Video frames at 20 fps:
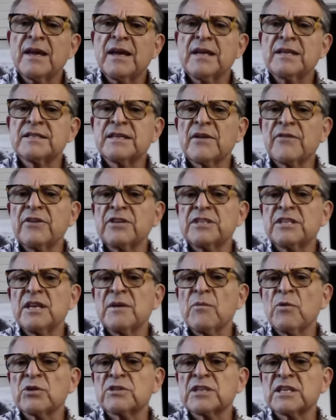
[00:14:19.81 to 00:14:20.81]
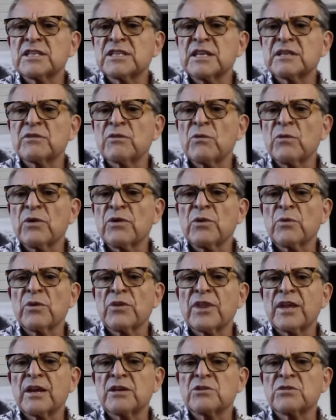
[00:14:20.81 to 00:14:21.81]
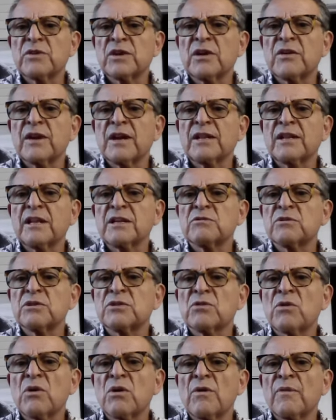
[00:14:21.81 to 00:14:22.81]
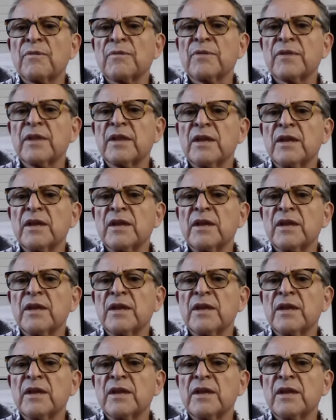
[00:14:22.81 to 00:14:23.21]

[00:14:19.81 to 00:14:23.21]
Is FVT more successful with or without Trigger and Letrozole?